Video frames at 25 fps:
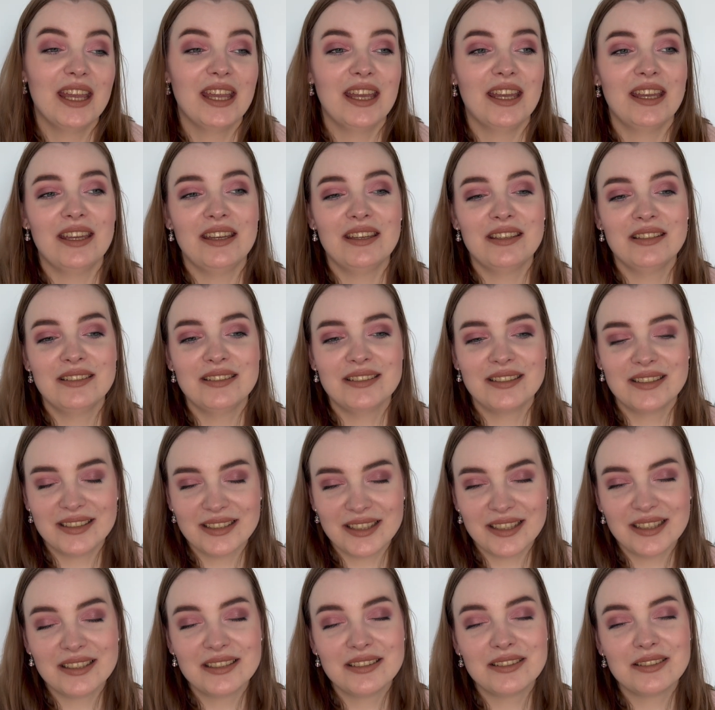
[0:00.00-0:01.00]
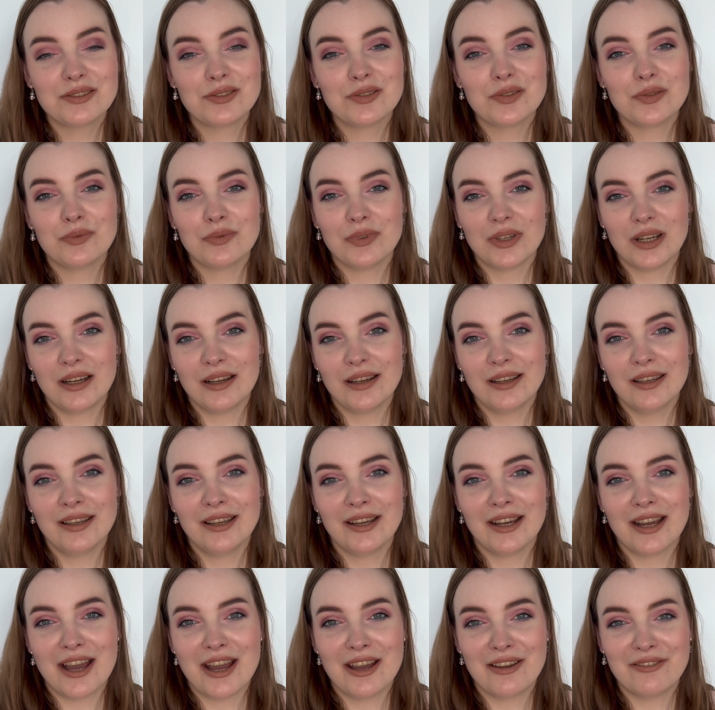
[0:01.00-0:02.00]
And that's why
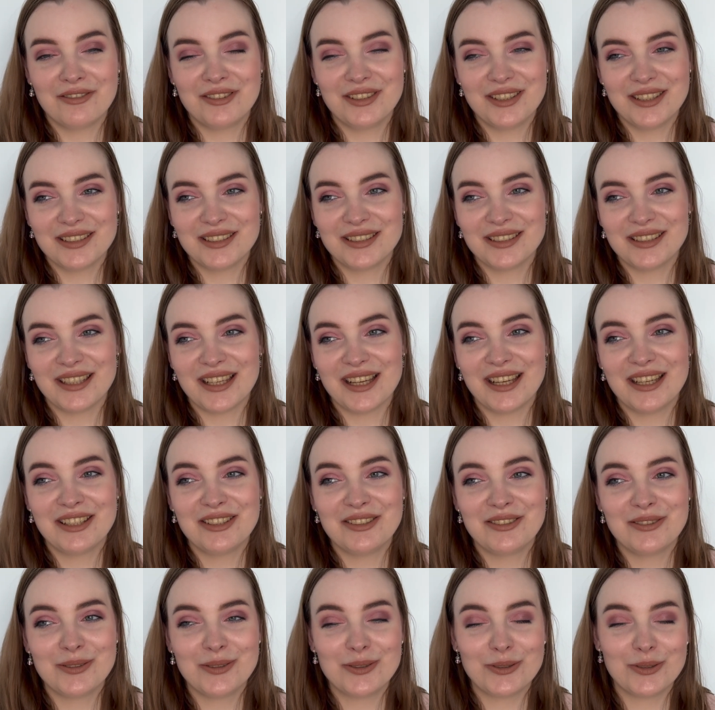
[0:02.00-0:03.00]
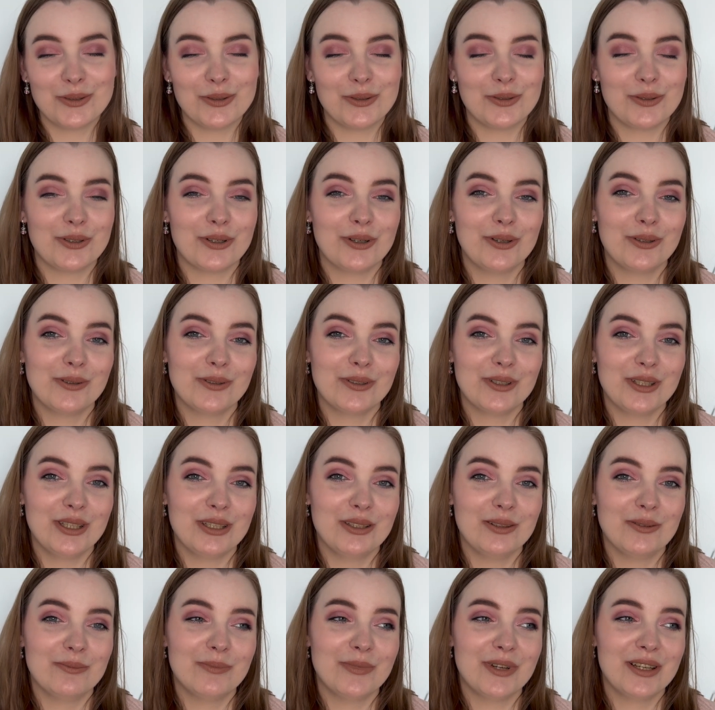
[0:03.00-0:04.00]
I've decided to roll
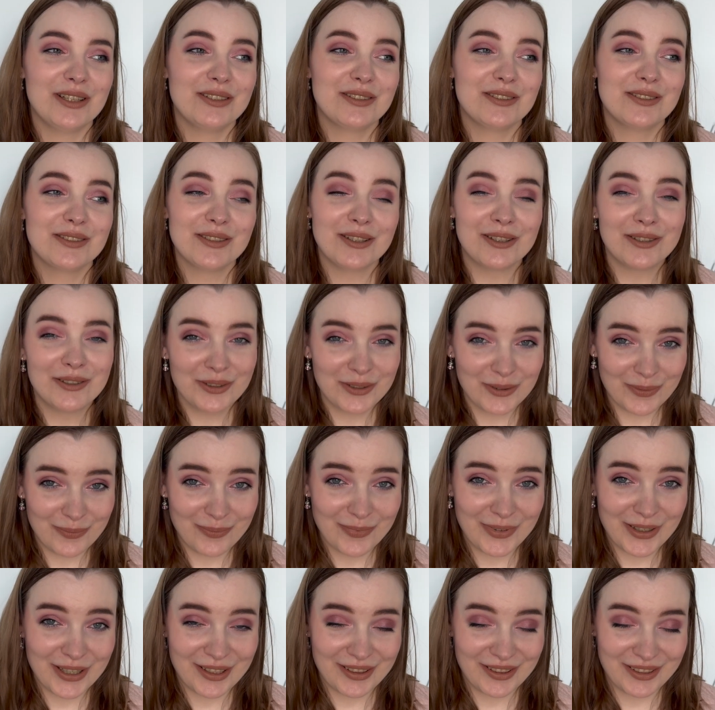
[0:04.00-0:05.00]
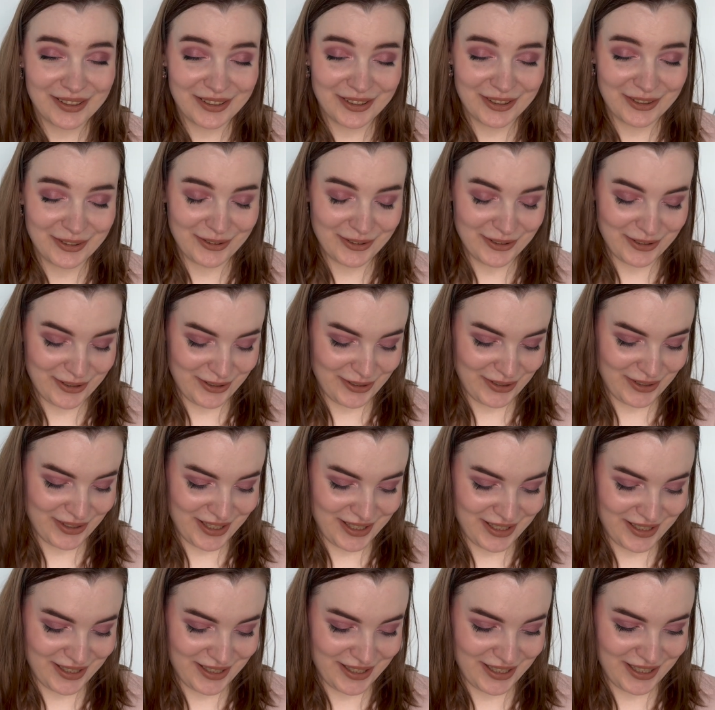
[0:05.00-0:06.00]
in my 3rd palette for
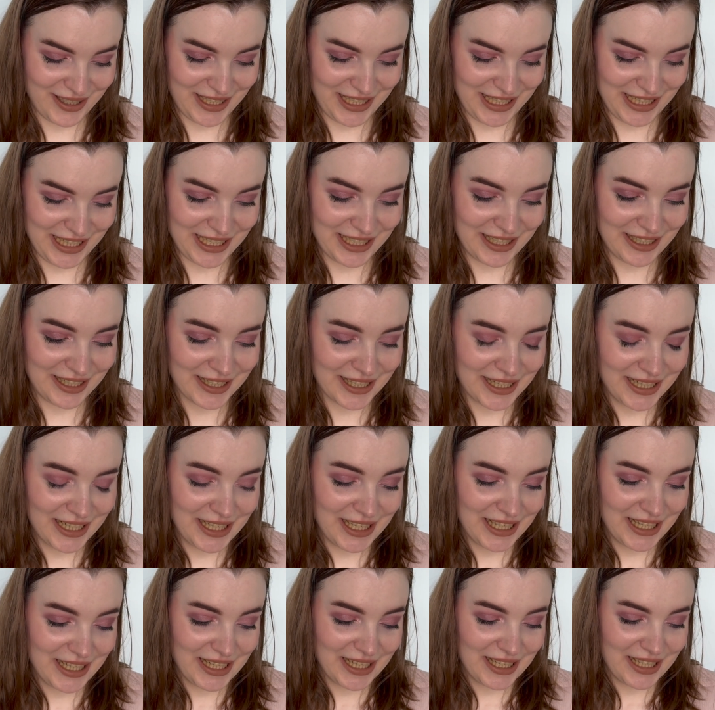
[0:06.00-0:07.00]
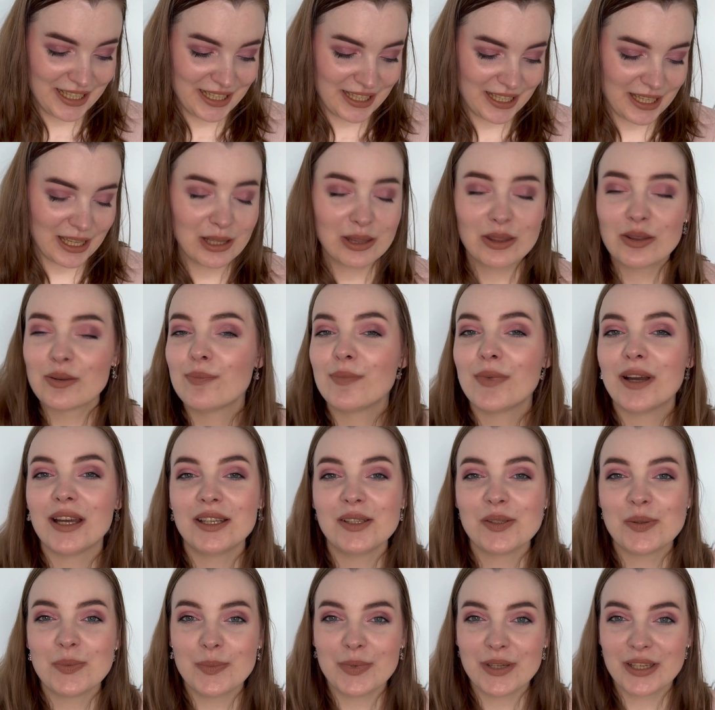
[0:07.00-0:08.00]
this year. It
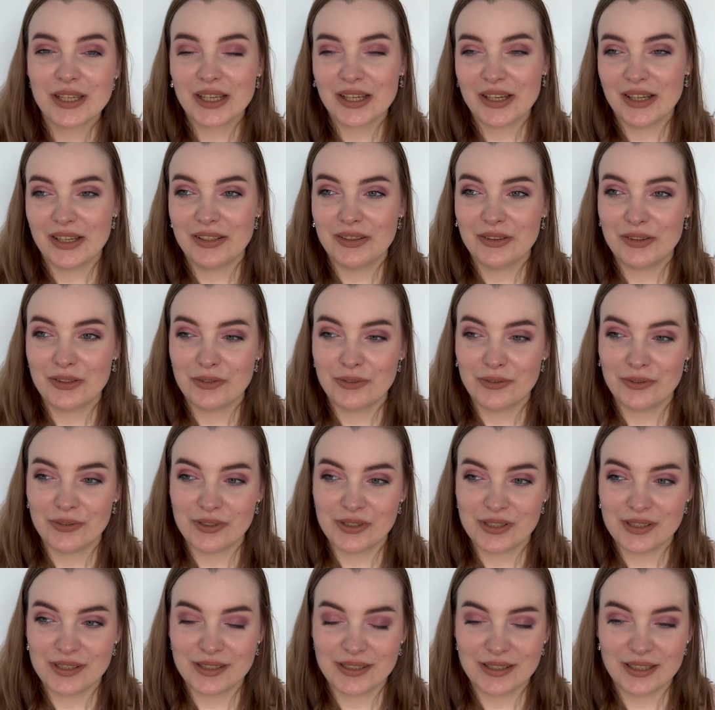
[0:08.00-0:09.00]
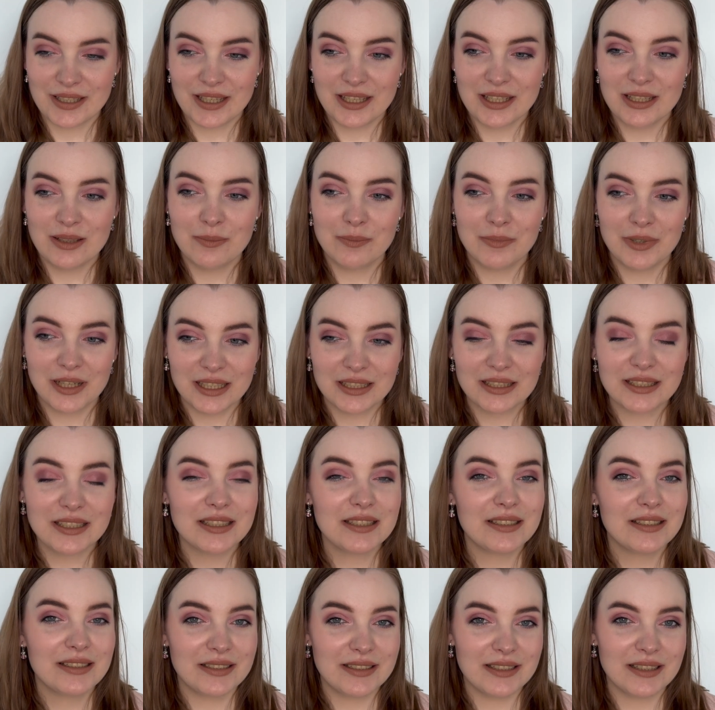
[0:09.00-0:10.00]
might be kind of insane, but
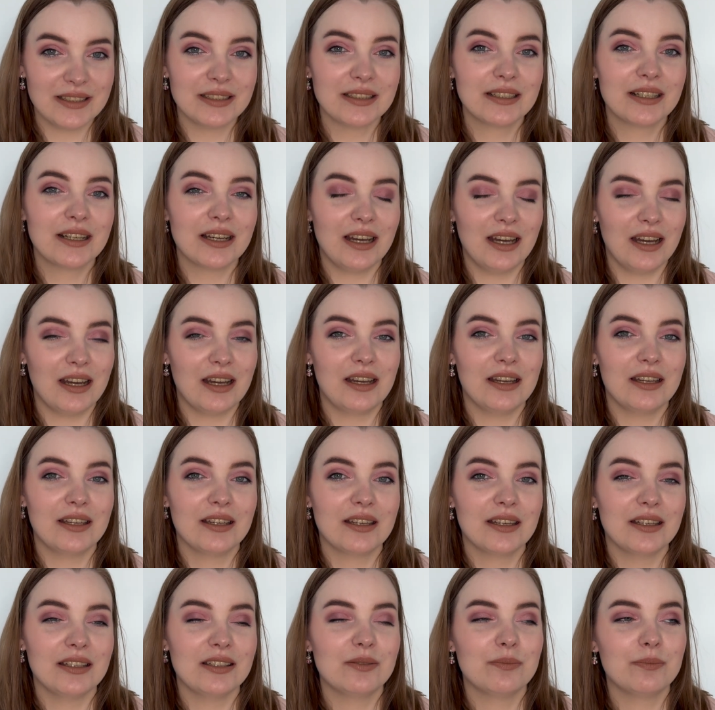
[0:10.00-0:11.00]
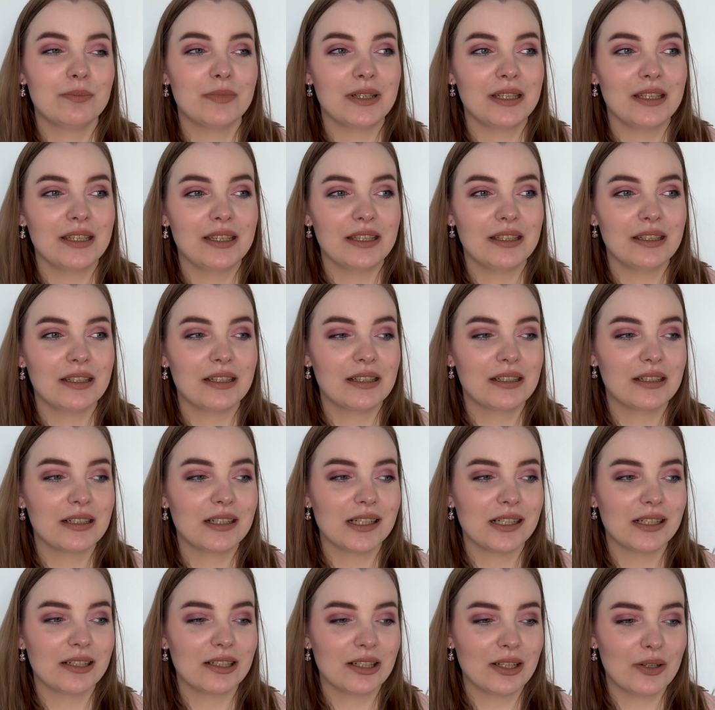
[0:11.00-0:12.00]
I think I can make
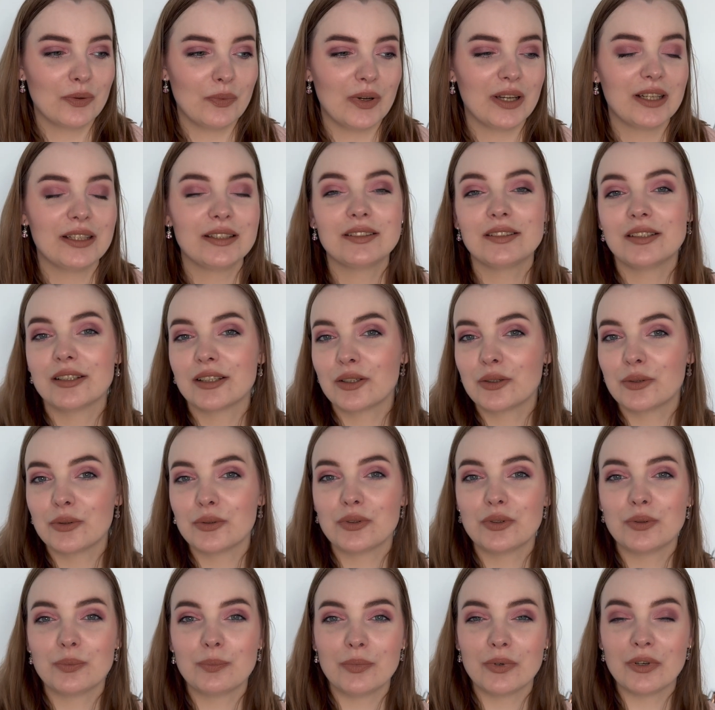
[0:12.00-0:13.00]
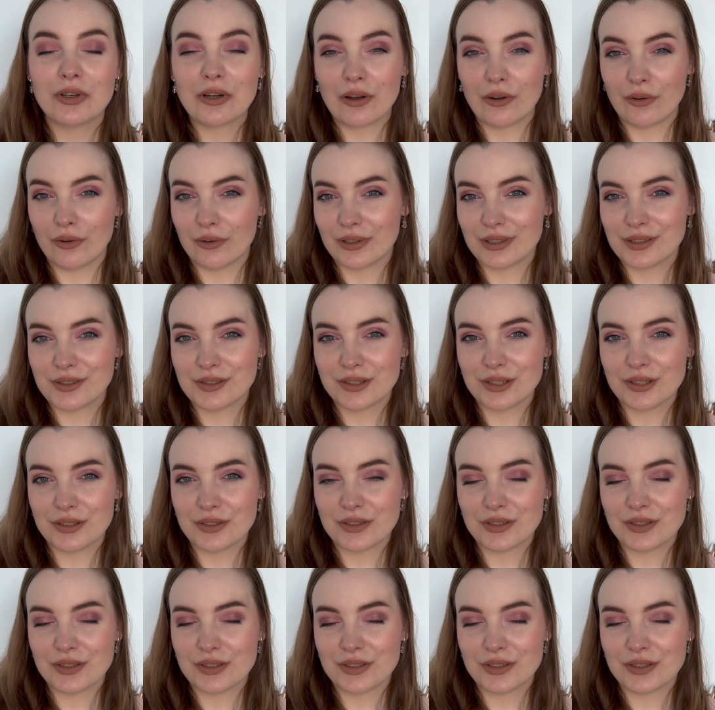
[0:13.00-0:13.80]
quite a good progress in